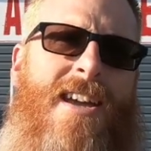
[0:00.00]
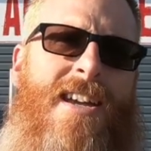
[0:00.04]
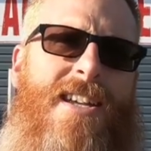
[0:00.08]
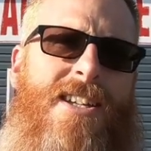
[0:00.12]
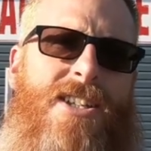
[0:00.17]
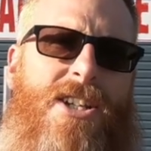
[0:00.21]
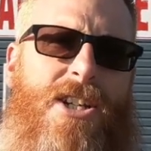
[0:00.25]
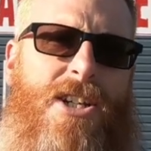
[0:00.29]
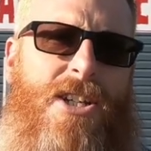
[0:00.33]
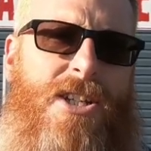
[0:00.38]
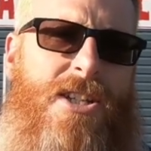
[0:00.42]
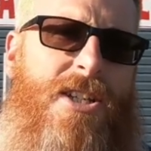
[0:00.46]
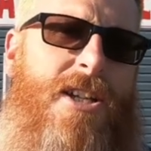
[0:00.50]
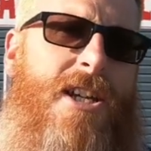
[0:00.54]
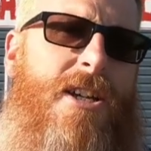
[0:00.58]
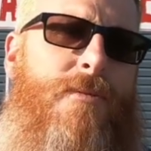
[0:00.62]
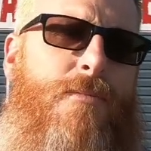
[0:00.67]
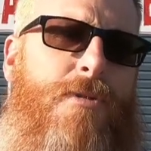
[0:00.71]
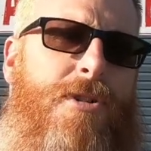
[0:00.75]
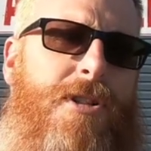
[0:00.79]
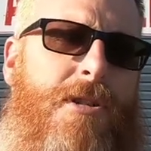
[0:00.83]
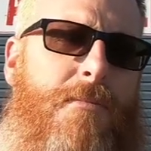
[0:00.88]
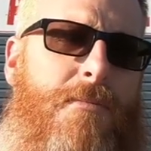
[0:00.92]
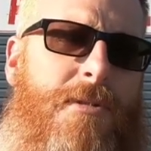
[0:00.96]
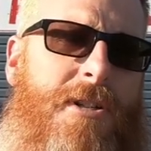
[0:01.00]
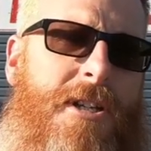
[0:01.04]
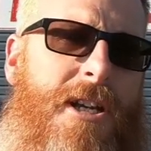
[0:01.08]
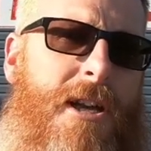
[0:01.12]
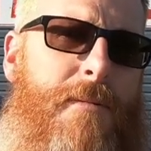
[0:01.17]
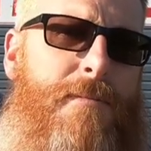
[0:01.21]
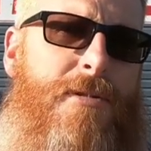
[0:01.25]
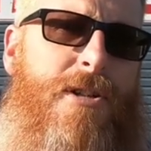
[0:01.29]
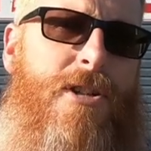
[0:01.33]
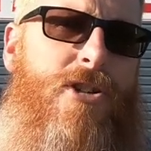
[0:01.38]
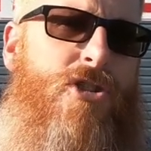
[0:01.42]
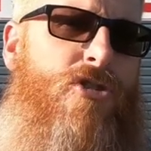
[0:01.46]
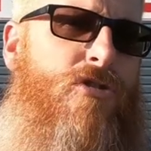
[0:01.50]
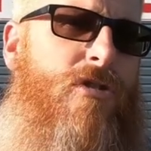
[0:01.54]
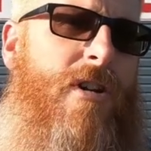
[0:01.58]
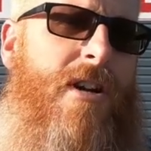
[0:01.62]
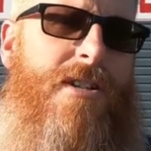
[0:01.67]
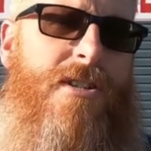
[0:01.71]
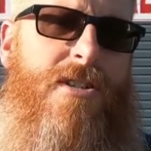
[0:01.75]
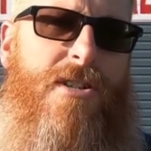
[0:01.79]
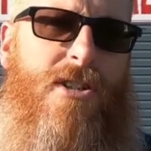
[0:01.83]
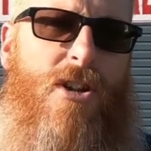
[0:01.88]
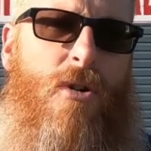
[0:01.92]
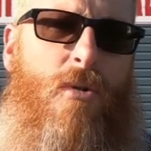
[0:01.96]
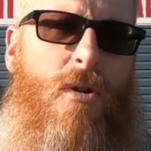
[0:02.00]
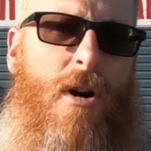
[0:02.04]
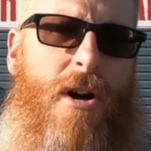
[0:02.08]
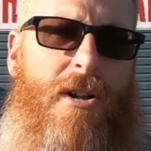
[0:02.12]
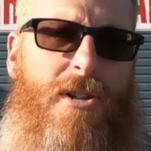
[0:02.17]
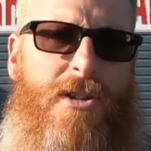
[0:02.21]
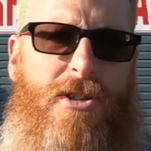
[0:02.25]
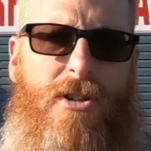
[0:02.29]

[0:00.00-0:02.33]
succeed with some tips and tricks and so on.